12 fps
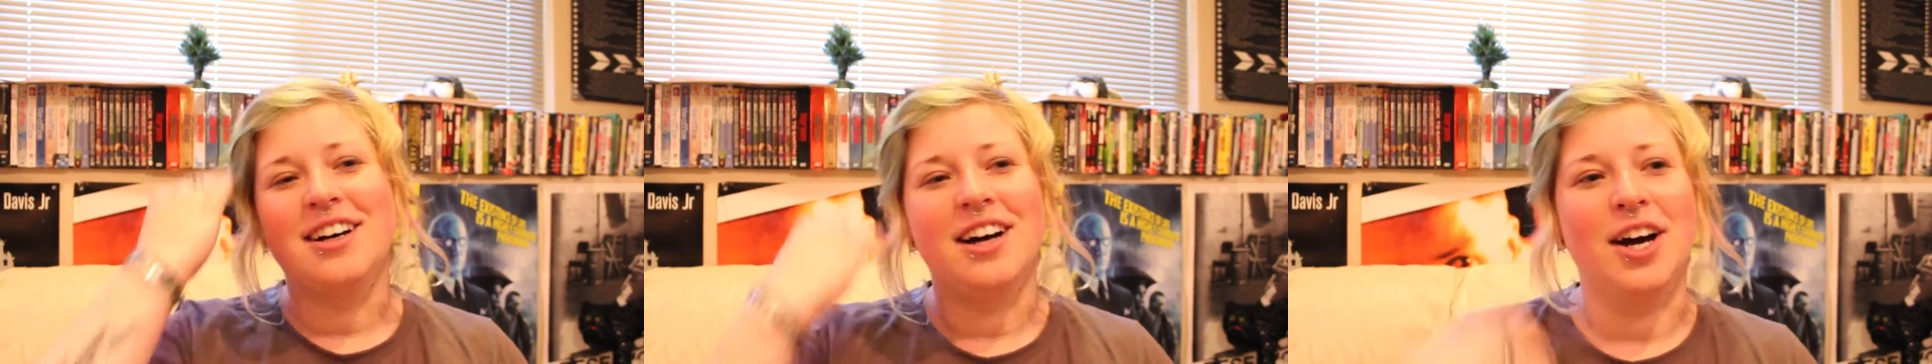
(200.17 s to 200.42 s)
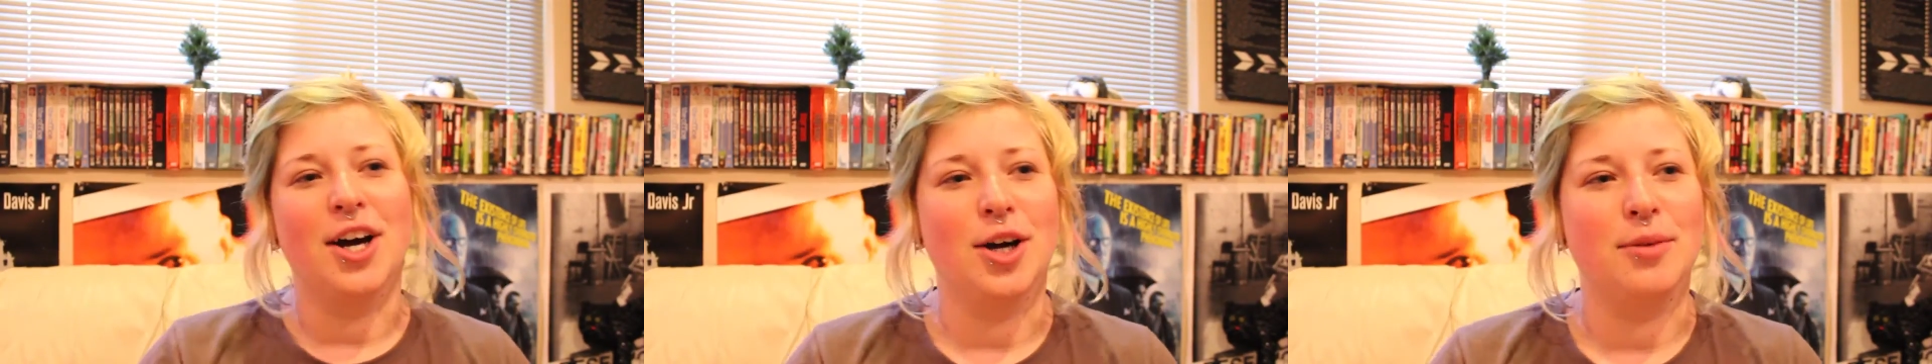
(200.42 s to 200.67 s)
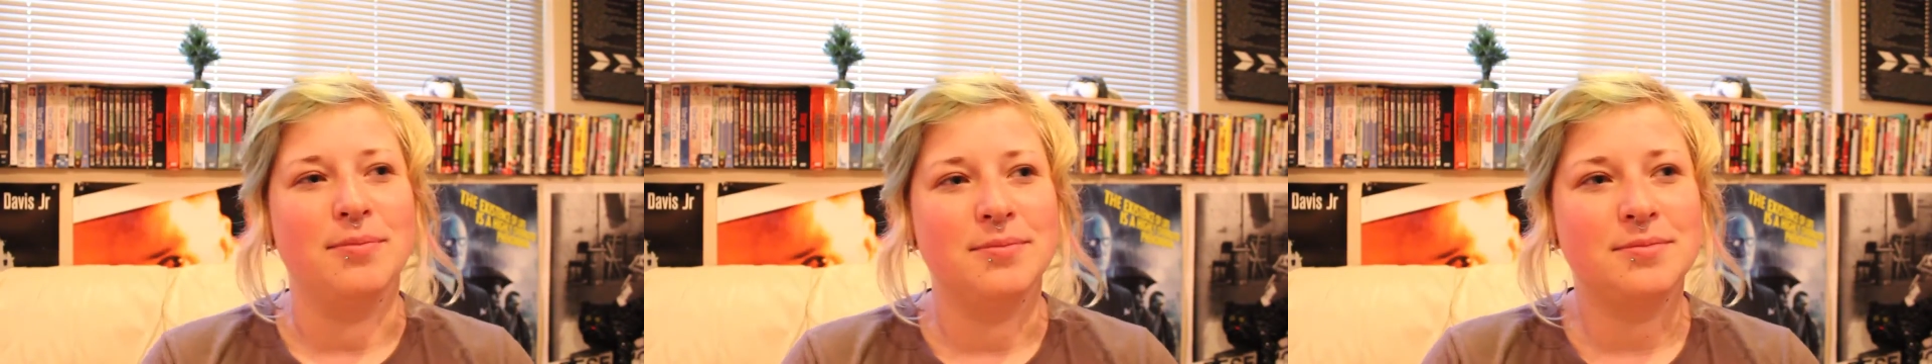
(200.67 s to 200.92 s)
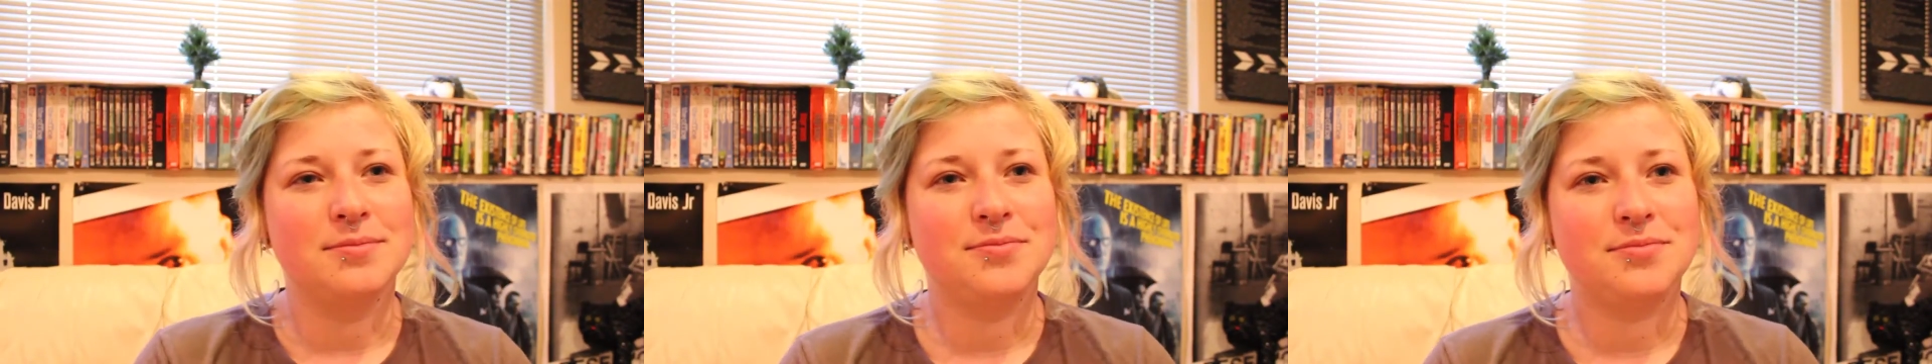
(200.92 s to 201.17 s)
I
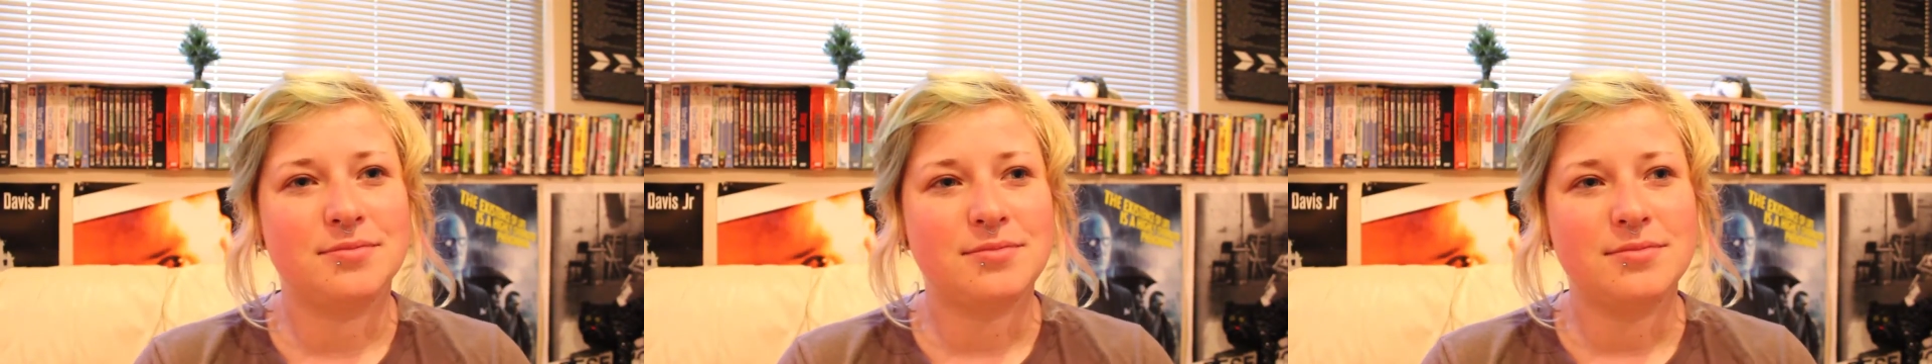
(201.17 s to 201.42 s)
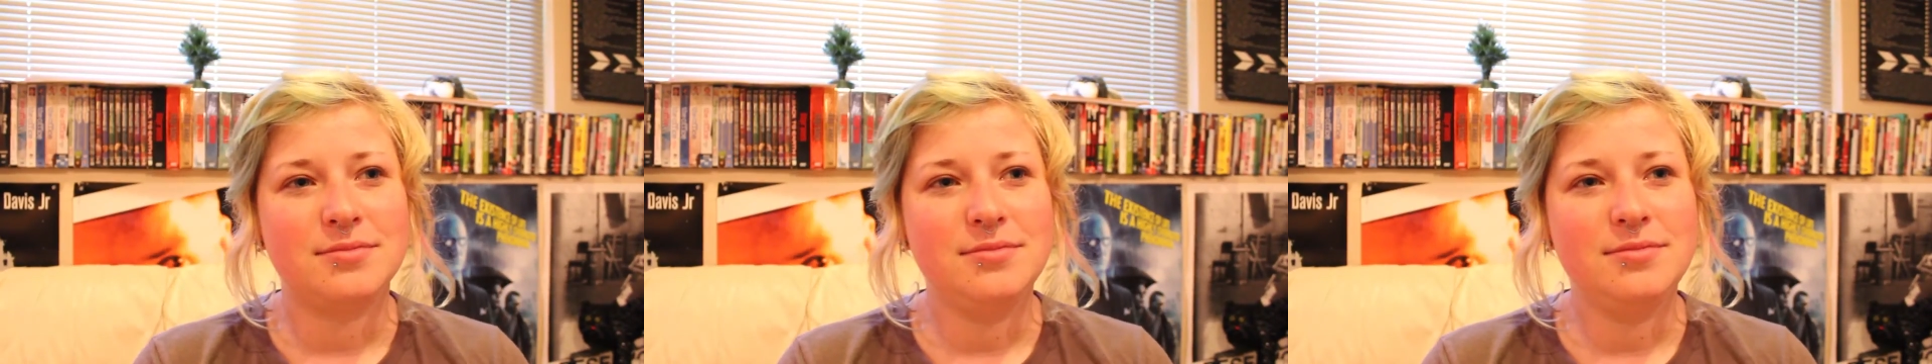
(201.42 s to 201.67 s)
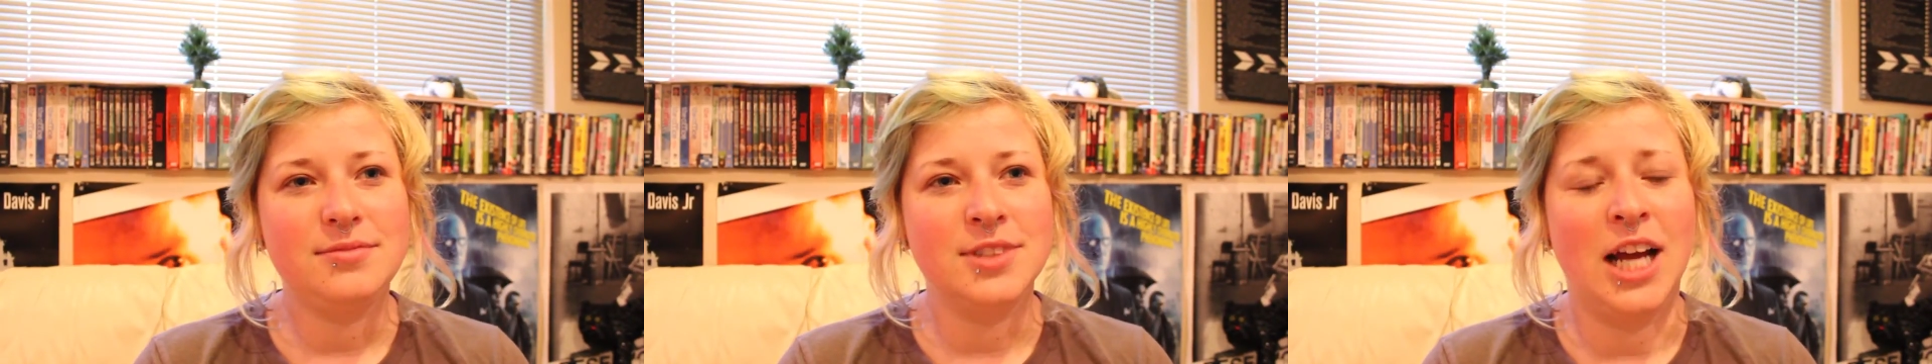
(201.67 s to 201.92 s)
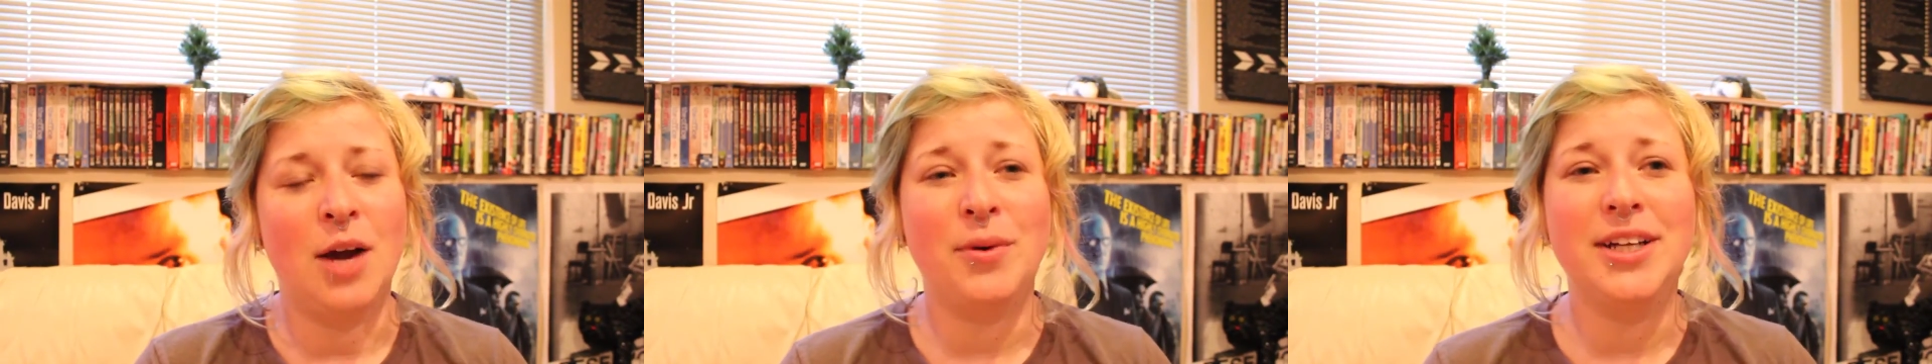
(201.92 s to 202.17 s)

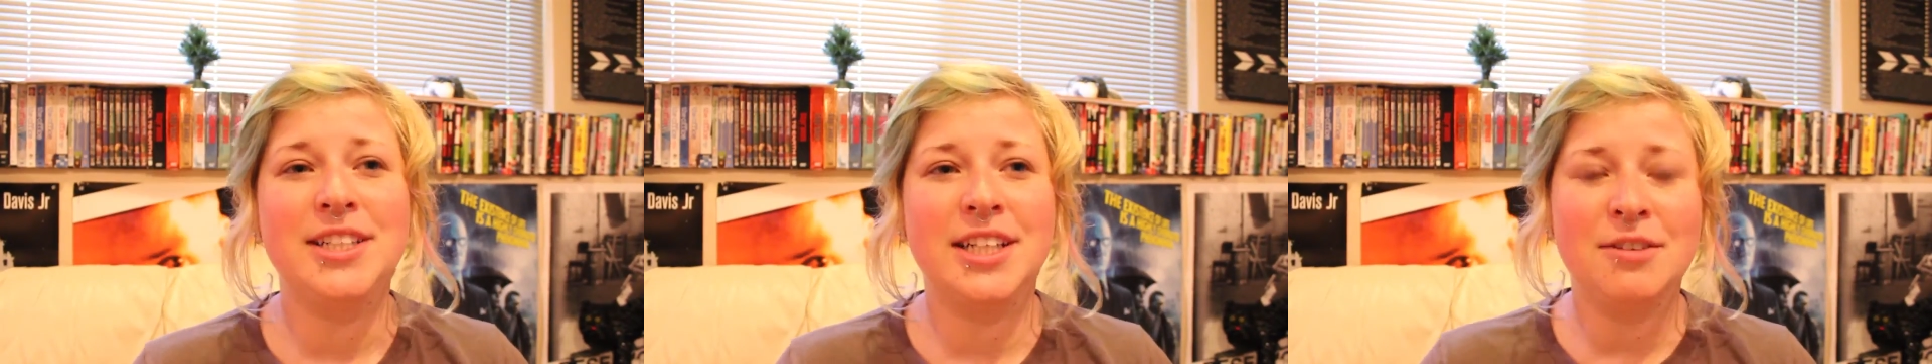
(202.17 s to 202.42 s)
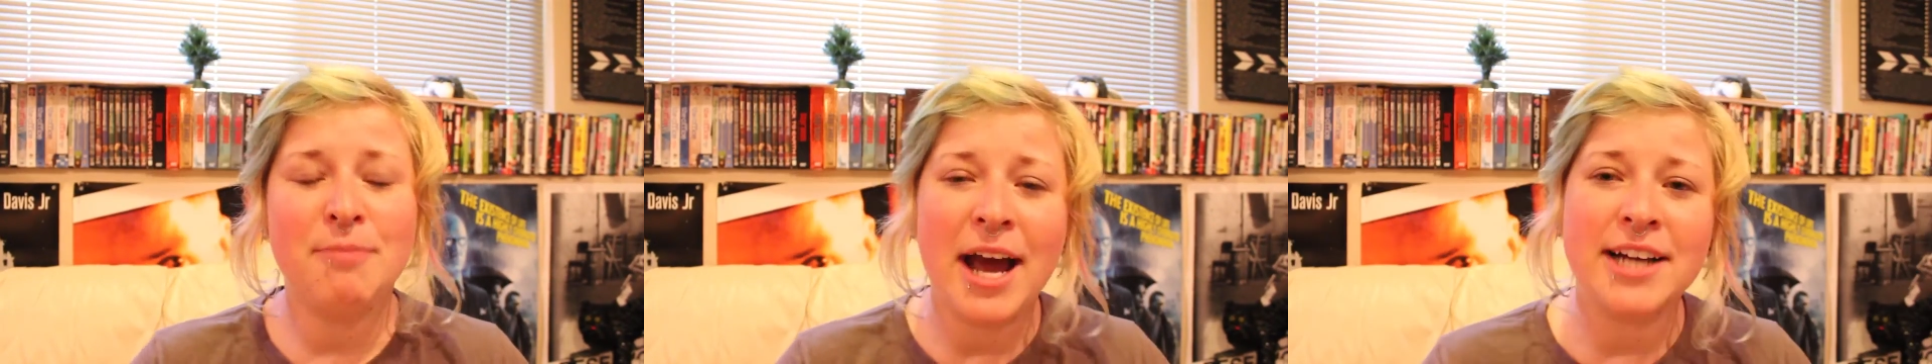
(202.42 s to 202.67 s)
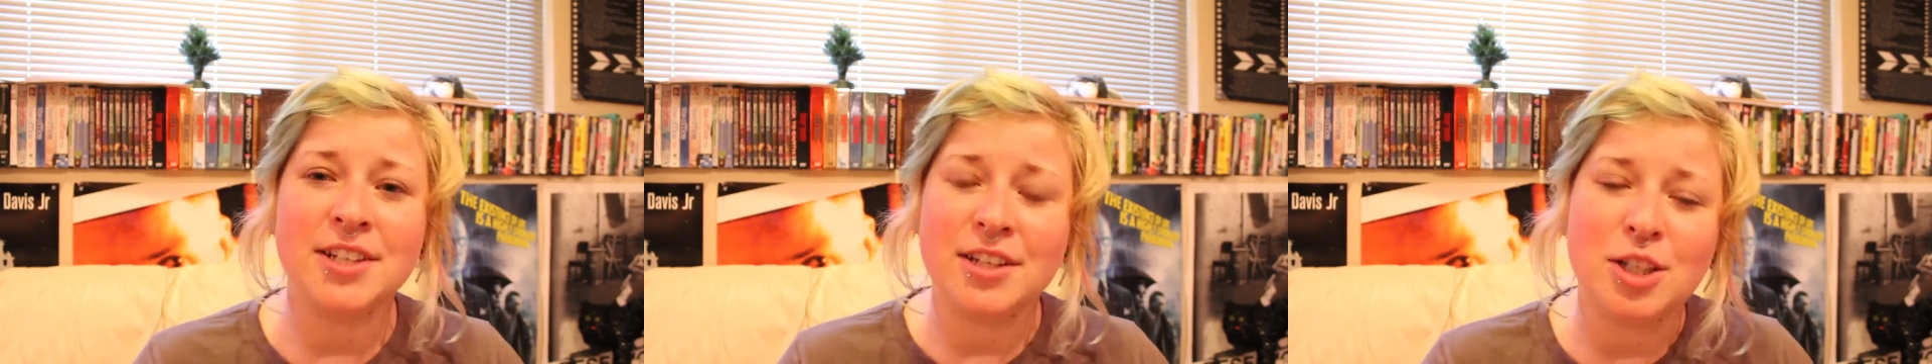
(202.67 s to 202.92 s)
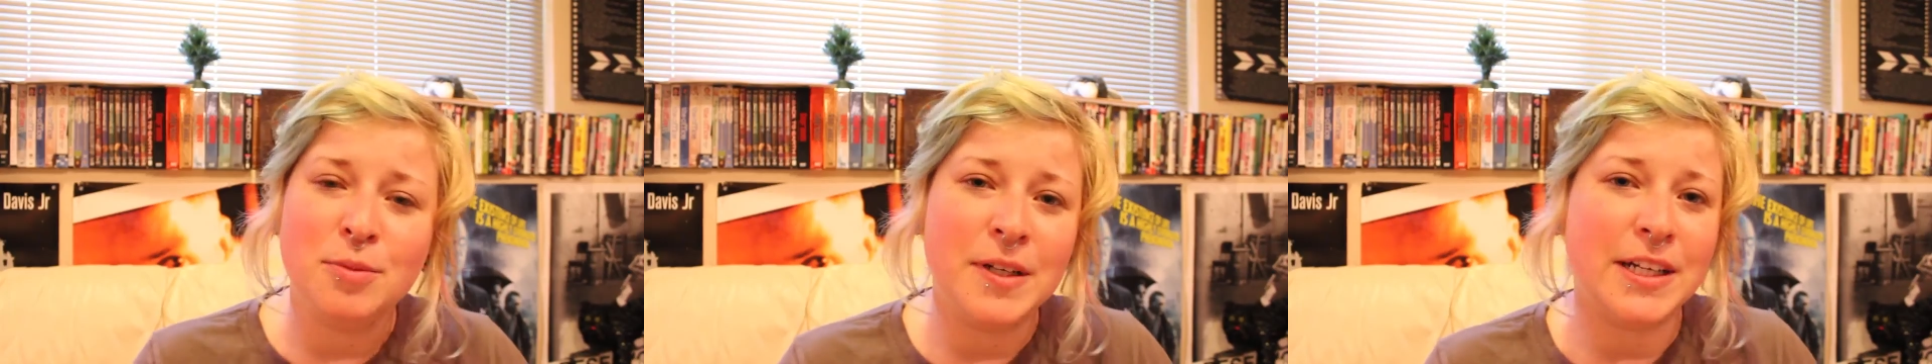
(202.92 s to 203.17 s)
wanted to give back to the
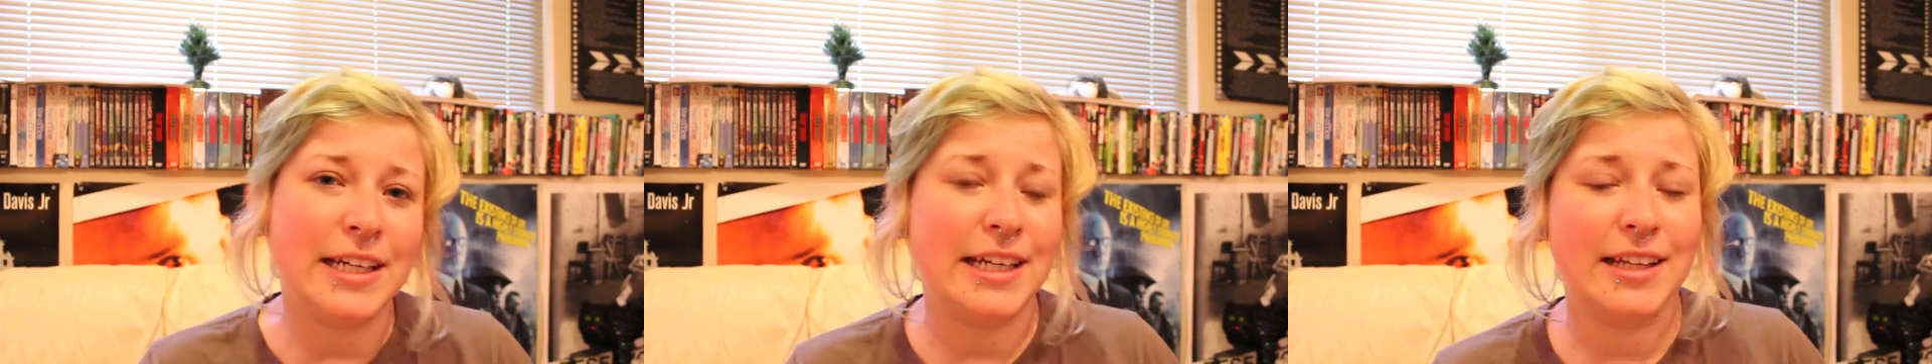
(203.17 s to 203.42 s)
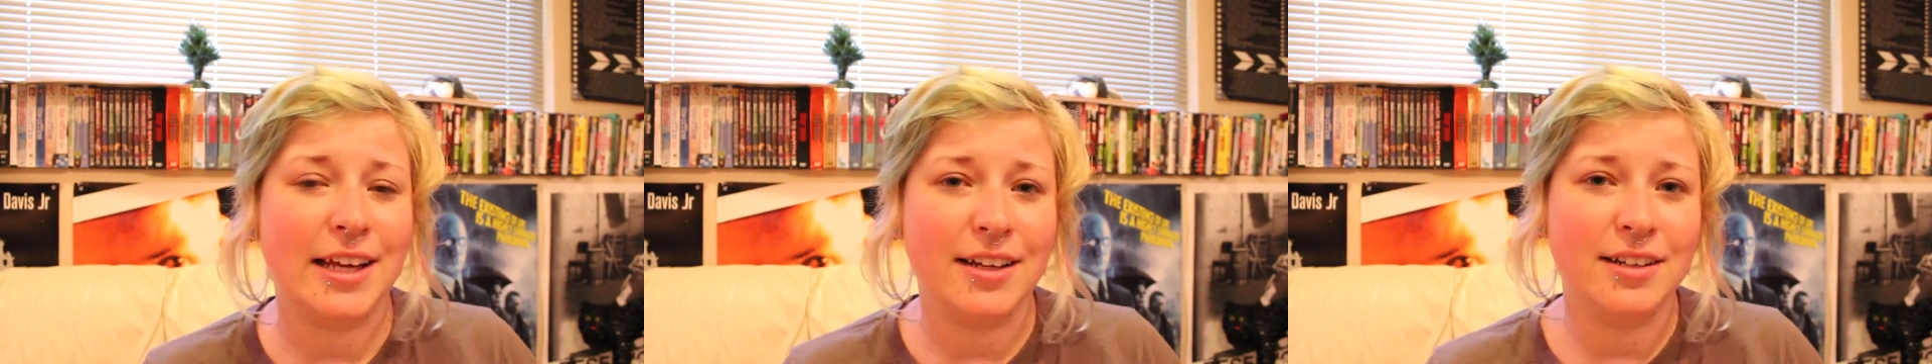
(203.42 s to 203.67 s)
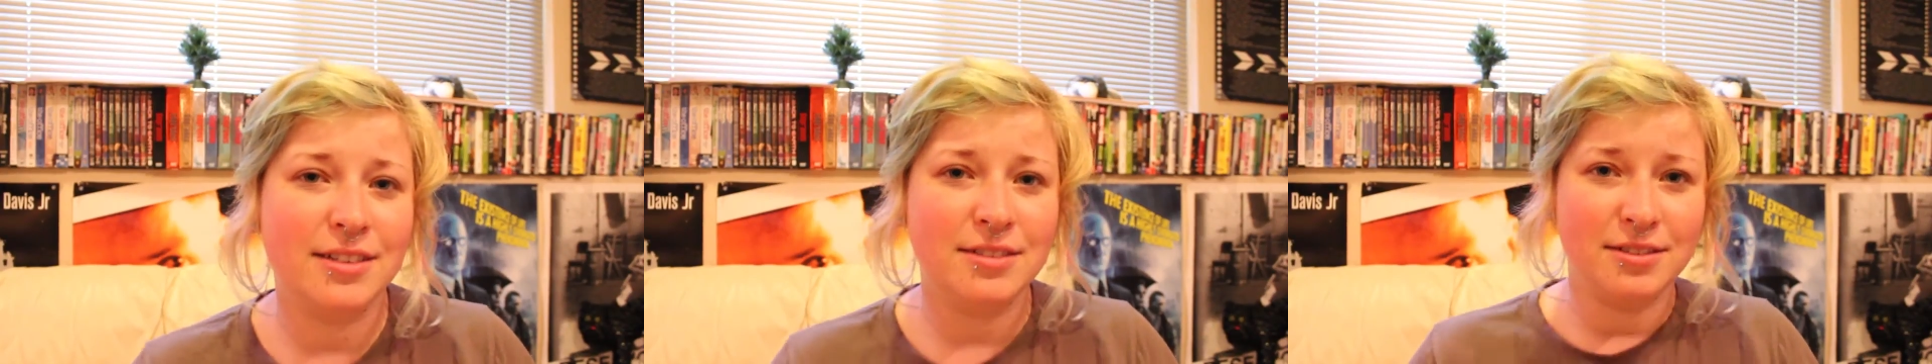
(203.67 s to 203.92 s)
community that